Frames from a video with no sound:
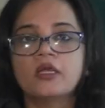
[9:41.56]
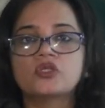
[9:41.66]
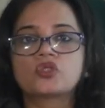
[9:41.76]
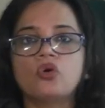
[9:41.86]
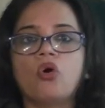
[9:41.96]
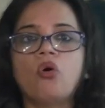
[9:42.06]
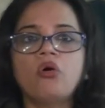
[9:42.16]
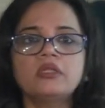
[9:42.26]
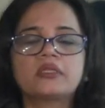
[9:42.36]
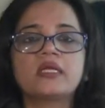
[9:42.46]
So
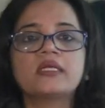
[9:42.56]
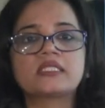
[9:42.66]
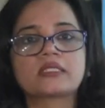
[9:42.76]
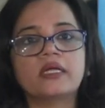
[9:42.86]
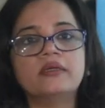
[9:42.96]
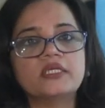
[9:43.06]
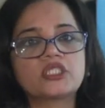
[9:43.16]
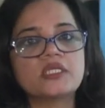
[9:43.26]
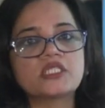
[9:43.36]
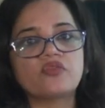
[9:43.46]
all these
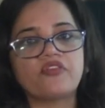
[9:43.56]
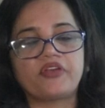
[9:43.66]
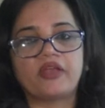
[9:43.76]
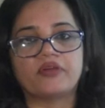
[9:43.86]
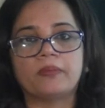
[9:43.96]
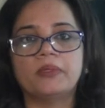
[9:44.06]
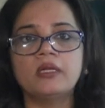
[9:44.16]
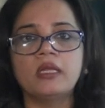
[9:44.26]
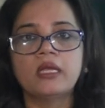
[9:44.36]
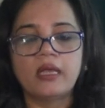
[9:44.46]
conditions were
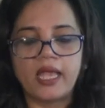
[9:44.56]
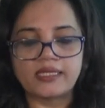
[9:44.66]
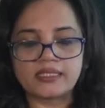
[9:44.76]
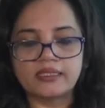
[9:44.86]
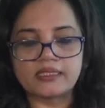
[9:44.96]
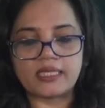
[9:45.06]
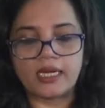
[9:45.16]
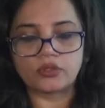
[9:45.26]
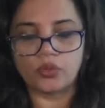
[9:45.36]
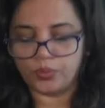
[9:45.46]
favorable, as a
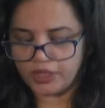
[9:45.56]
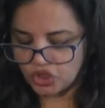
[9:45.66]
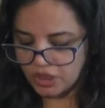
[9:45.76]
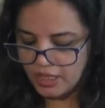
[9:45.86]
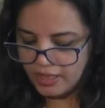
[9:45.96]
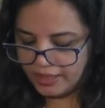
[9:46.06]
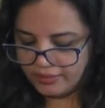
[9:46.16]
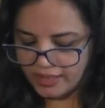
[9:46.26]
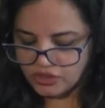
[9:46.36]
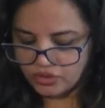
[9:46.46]
result of which
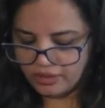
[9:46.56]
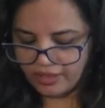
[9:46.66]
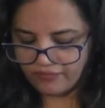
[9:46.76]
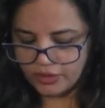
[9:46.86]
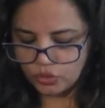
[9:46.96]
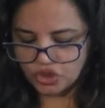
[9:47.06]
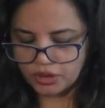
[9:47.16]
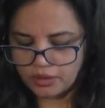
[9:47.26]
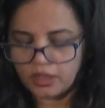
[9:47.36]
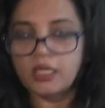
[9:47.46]
Industrial
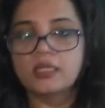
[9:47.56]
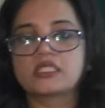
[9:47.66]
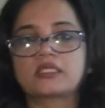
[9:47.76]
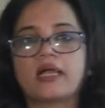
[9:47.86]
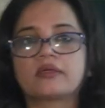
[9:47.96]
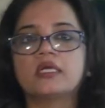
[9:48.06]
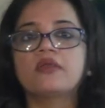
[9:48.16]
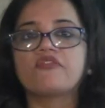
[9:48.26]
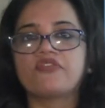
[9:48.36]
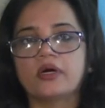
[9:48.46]
Revolution
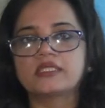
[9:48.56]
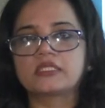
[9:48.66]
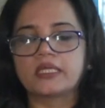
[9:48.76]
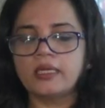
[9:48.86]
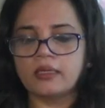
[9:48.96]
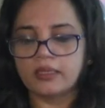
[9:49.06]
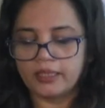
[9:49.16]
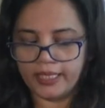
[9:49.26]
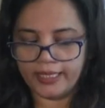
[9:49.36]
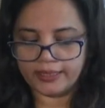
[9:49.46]
started first in
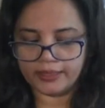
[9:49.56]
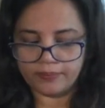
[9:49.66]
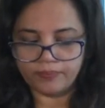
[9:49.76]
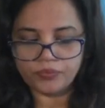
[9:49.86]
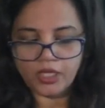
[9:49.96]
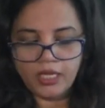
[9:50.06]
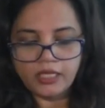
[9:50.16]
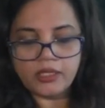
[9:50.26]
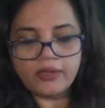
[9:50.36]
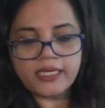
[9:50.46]
England.
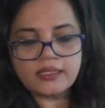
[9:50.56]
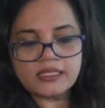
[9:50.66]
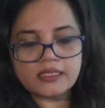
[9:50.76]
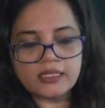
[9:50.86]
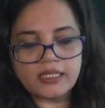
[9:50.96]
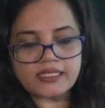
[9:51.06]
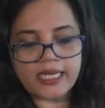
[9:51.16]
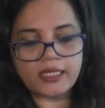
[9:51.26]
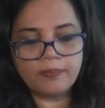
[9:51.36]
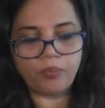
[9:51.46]
Now let us see the
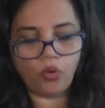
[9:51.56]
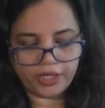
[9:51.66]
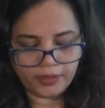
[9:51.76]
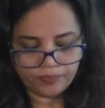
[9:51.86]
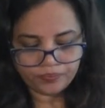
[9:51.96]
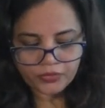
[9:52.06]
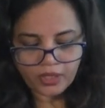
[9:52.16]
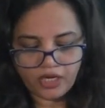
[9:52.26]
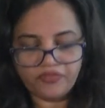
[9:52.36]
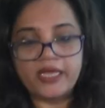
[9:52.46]
second point,
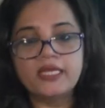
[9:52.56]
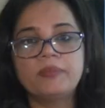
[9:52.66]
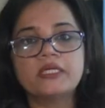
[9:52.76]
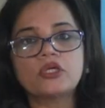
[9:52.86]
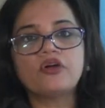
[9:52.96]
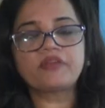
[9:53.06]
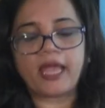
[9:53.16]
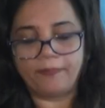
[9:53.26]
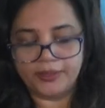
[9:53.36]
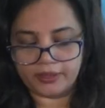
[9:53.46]
availability of
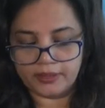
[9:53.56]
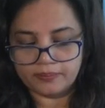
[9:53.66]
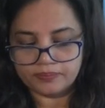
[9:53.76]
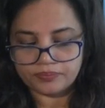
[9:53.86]
capital.